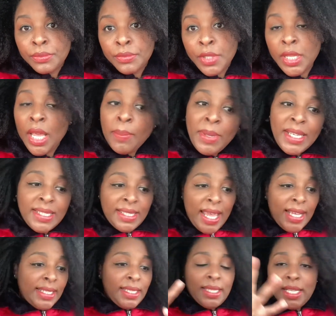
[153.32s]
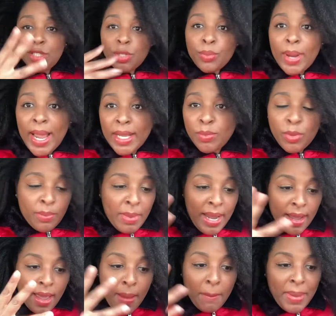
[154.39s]
Let me accessorize with my,
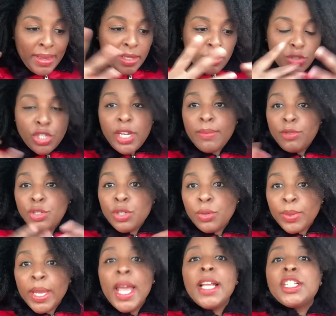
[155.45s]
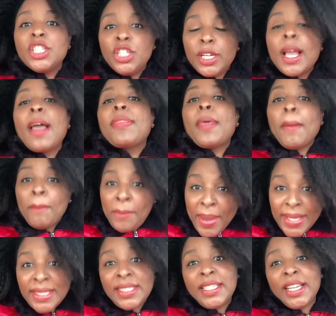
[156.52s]
my little cheap jewelry to look the
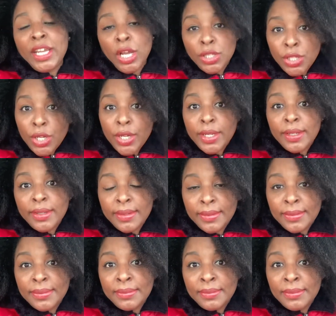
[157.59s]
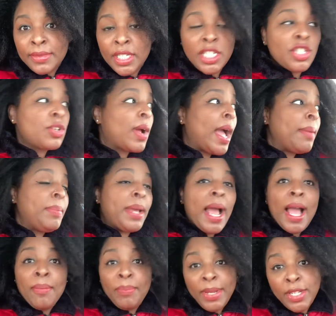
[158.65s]
best it can look. Cause you know, I've been,
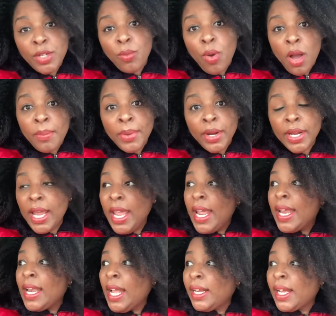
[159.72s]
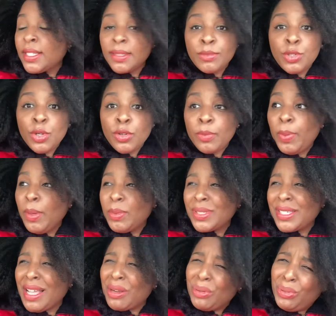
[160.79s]
I've been to Walmart and I got some jewelry. People was
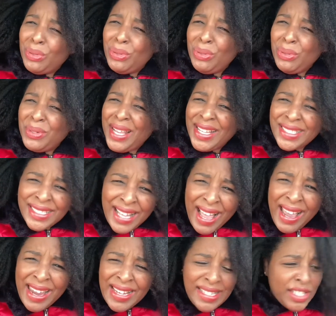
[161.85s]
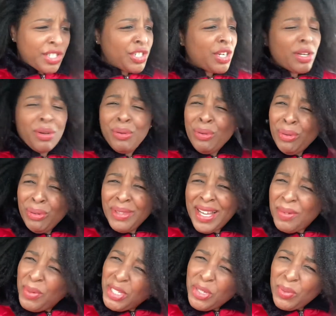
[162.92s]
like, oh, that's nice. A shirt. Oh, that,
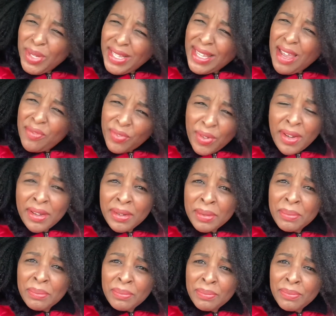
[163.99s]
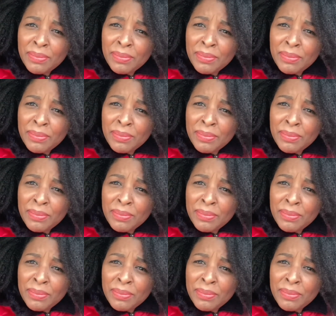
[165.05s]
where'd you get that from?